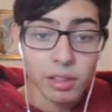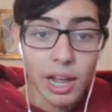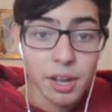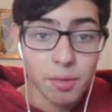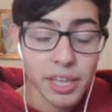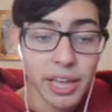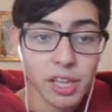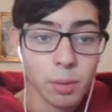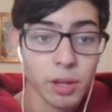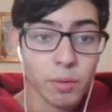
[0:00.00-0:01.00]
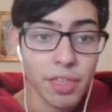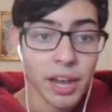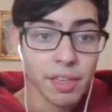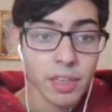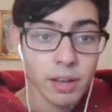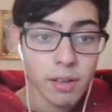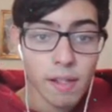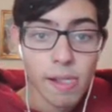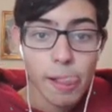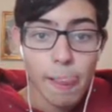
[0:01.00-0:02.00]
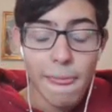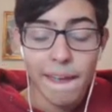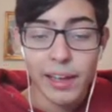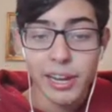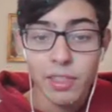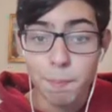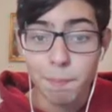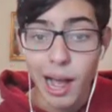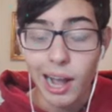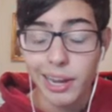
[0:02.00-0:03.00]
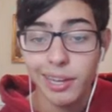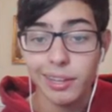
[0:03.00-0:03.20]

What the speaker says: Latios can't kill me with anything. And in the mock,